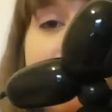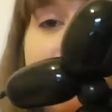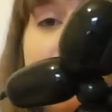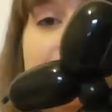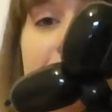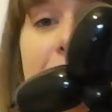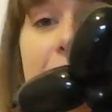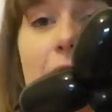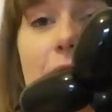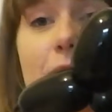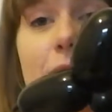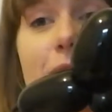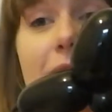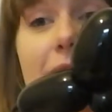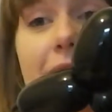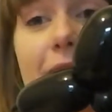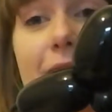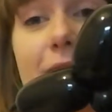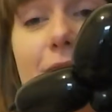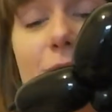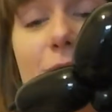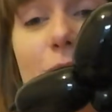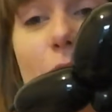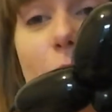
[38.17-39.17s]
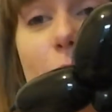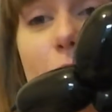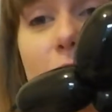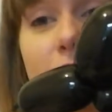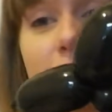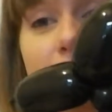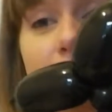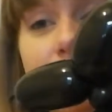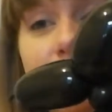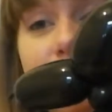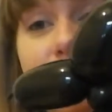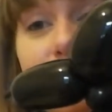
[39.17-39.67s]
So here is what we're
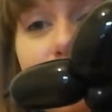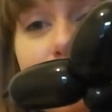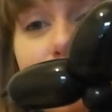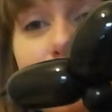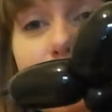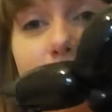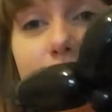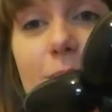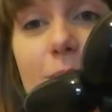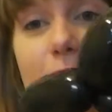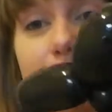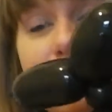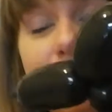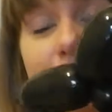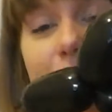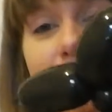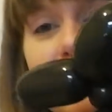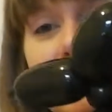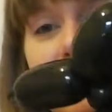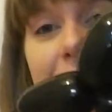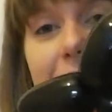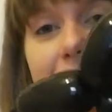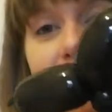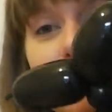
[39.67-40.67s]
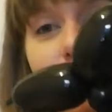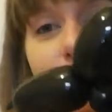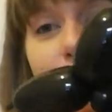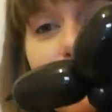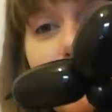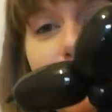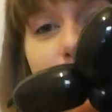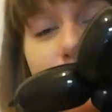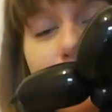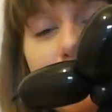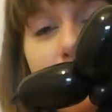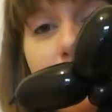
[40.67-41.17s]
going to be doing. We're going to be doing a little
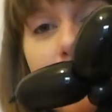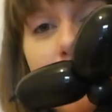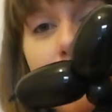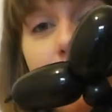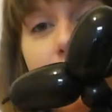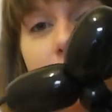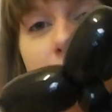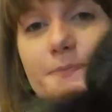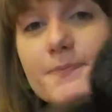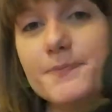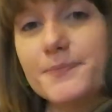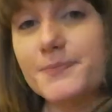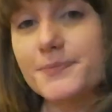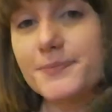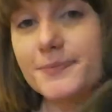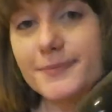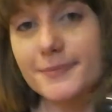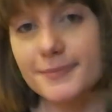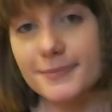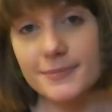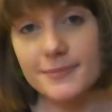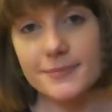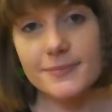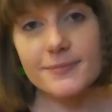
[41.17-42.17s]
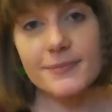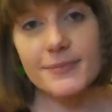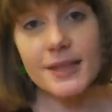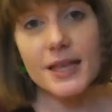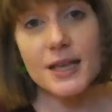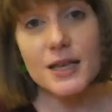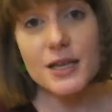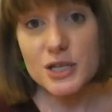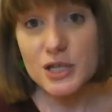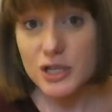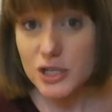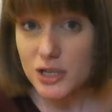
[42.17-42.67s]
balloon dog.
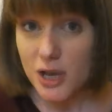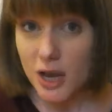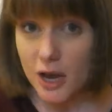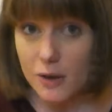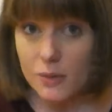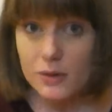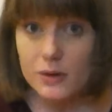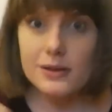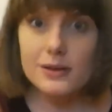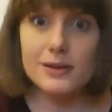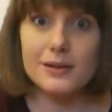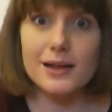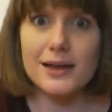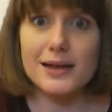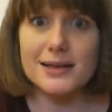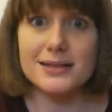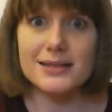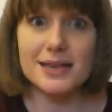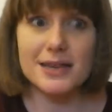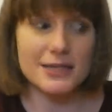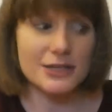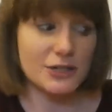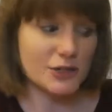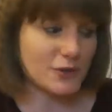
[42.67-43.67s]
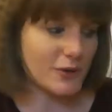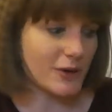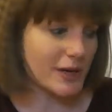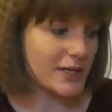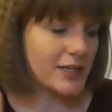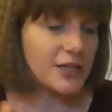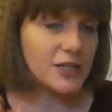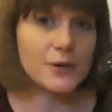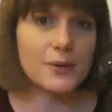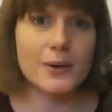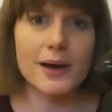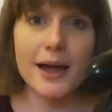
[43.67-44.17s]
So let's get
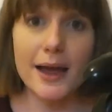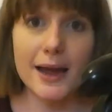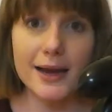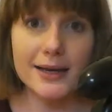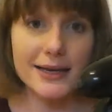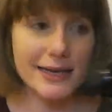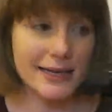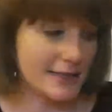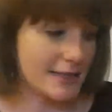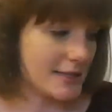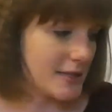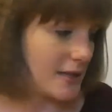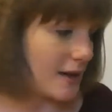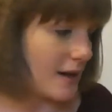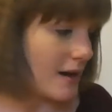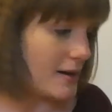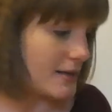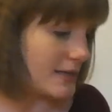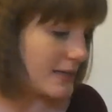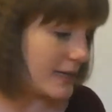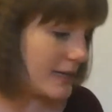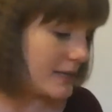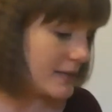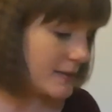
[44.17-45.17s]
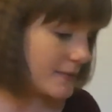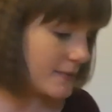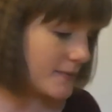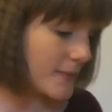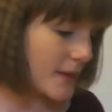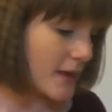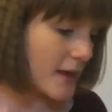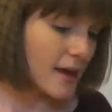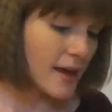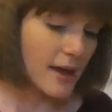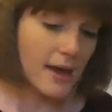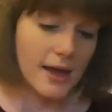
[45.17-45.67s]
straight to it and get started.
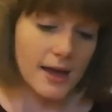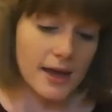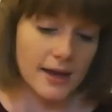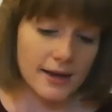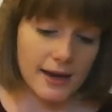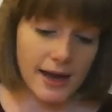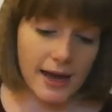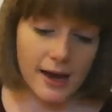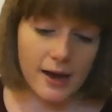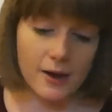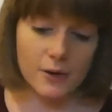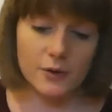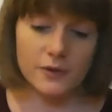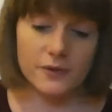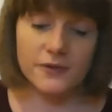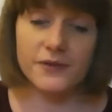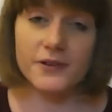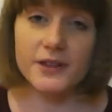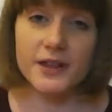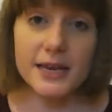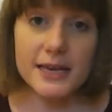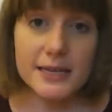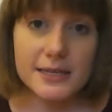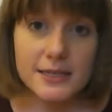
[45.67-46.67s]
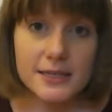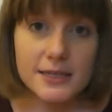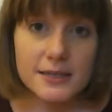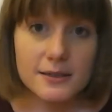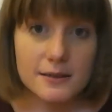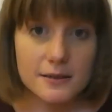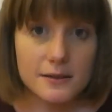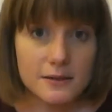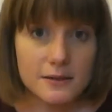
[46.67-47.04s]
Now for this